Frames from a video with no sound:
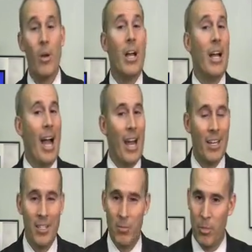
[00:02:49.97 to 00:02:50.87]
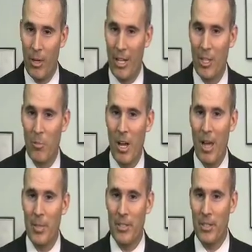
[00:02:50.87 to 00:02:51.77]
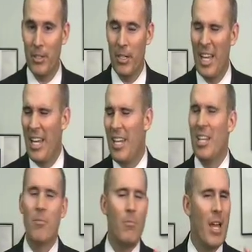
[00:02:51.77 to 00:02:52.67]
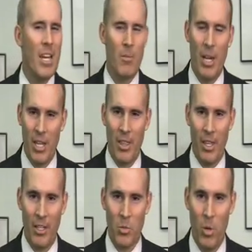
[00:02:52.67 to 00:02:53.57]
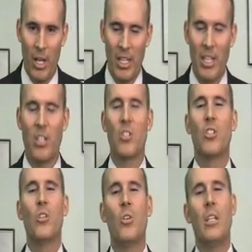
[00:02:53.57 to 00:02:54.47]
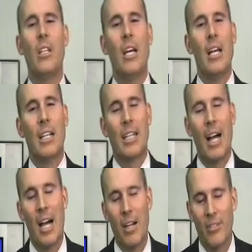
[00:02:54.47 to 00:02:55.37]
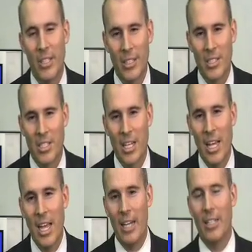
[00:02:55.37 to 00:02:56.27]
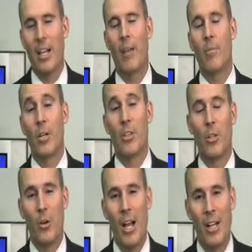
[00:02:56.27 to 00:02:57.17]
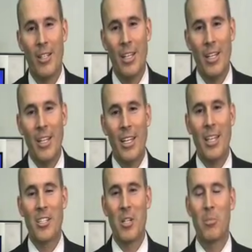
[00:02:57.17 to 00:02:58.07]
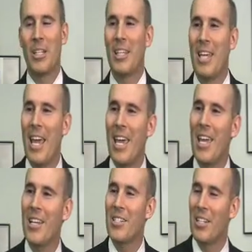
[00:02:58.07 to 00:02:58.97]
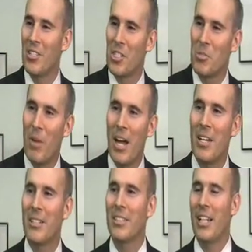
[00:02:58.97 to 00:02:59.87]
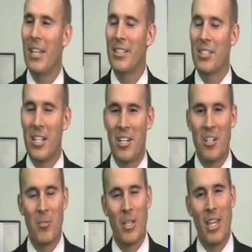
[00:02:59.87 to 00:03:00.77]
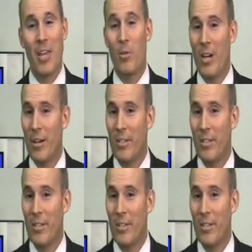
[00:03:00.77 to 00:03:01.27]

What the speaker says: So how did Barack Obama do? He did many, many things well. He exuded confidence and comfort throughout. He simply gazed and smiled at Senator McCain